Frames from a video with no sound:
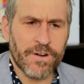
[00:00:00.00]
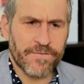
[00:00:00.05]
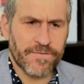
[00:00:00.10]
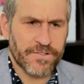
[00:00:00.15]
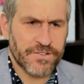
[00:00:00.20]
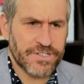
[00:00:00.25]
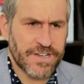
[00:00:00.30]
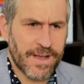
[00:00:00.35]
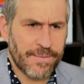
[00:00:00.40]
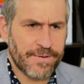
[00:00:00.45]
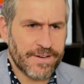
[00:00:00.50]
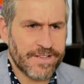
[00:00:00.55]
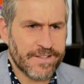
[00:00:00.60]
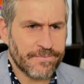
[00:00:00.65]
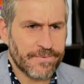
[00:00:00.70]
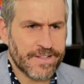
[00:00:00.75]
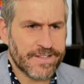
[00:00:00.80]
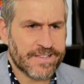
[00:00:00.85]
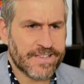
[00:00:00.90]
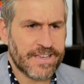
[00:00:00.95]

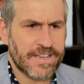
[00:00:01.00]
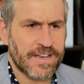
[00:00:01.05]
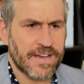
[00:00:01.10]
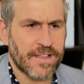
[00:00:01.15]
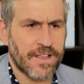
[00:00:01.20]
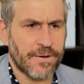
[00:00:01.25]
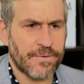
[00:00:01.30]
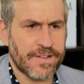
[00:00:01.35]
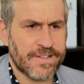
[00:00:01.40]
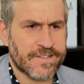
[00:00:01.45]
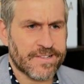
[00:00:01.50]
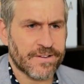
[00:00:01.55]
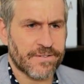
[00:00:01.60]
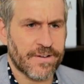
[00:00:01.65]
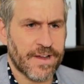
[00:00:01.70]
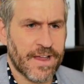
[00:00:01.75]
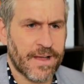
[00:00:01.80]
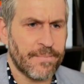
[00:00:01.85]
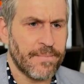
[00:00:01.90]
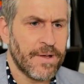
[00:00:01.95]
Japanese whiskey. Hello,
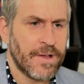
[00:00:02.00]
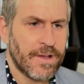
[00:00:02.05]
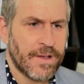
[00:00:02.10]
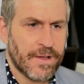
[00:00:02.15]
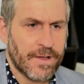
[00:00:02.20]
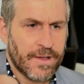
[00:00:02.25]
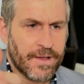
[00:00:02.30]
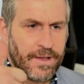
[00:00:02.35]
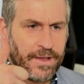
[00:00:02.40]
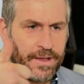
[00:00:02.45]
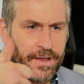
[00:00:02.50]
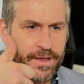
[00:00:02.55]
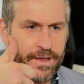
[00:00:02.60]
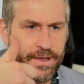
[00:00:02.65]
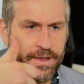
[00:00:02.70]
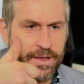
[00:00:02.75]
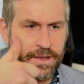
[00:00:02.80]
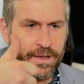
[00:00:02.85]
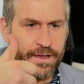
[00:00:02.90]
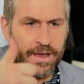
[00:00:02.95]
Instagram.
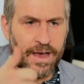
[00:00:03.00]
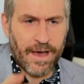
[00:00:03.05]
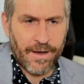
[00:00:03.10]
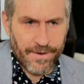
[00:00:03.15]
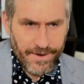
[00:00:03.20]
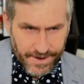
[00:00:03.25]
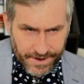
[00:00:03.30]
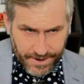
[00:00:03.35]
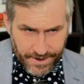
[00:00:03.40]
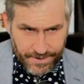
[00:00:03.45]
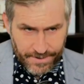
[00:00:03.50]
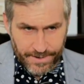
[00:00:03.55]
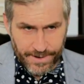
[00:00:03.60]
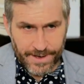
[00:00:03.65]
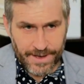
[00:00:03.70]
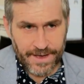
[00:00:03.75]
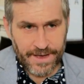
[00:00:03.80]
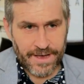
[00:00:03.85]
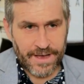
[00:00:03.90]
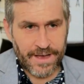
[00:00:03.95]
How are you?
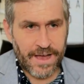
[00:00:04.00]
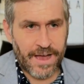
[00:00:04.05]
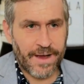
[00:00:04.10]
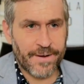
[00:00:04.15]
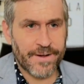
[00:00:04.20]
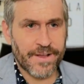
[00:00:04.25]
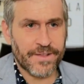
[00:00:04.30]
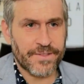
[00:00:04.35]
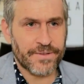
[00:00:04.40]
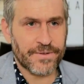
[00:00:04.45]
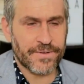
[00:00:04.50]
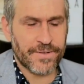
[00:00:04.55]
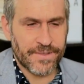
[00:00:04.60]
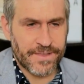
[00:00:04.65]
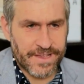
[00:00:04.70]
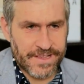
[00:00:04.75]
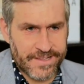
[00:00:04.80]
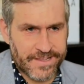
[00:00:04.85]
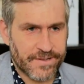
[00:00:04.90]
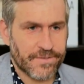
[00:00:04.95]
How are y'all doing?
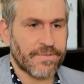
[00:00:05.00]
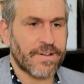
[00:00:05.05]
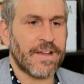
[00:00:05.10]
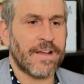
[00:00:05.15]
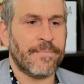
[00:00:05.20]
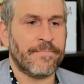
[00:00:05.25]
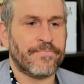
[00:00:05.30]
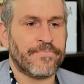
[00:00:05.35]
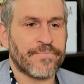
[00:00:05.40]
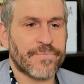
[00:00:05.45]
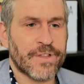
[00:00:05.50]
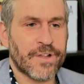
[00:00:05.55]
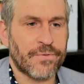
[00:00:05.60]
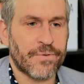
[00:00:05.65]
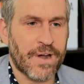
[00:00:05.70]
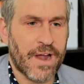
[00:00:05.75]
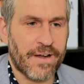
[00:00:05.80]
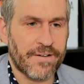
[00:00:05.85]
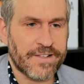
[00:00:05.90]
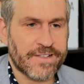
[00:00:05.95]
The Instagram
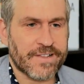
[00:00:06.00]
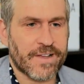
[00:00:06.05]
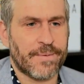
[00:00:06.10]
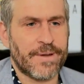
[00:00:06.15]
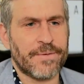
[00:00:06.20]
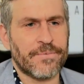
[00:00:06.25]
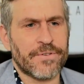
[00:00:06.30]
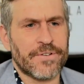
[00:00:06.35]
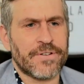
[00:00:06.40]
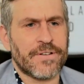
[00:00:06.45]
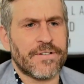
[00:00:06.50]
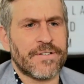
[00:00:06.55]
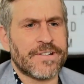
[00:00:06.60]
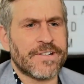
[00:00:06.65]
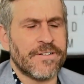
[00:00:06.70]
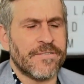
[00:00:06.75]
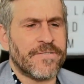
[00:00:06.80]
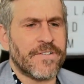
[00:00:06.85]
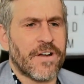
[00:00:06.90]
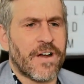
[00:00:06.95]
crowd is coming in.
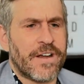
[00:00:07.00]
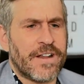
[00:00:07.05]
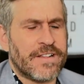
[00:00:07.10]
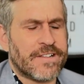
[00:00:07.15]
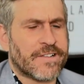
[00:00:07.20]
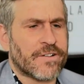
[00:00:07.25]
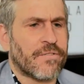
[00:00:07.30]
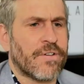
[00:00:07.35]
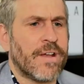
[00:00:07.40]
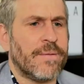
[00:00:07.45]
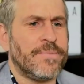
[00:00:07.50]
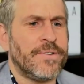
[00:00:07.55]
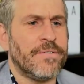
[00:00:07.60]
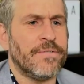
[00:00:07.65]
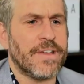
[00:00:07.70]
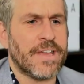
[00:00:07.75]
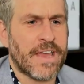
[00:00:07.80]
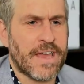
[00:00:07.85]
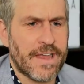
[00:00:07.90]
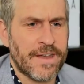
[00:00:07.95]
So if you're on Instagram
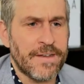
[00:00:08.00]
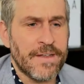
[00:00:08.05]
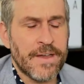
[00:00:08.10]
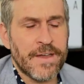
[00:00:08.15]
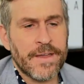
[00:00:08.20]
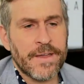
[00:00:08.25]
tuning in,